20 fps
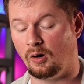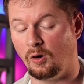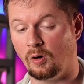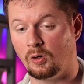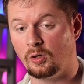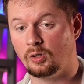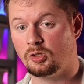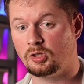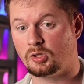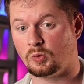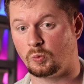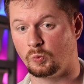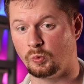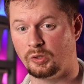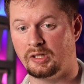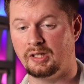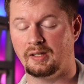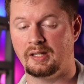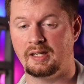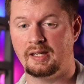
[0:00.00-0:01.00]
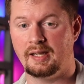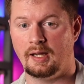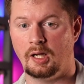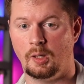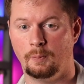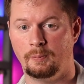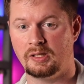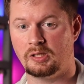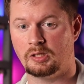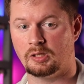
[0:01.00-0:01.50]
aren't really
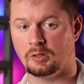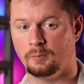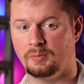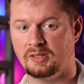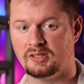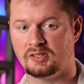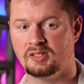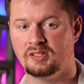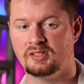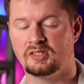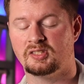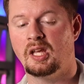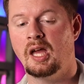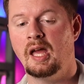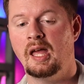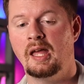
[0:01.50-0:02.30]
helping your business,